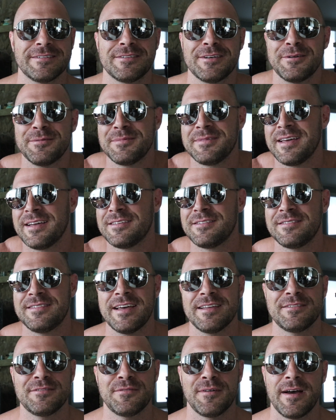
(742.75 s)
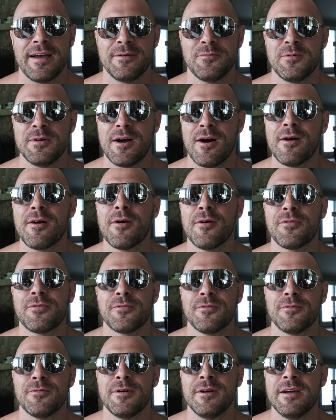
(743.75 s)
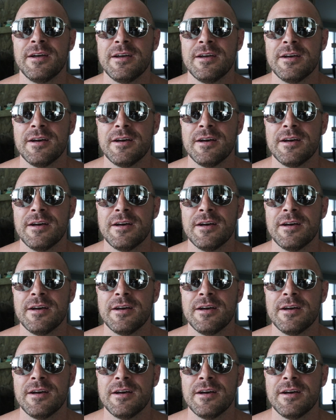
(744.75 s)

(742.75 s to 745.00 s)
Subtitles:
So that's fine. We all go through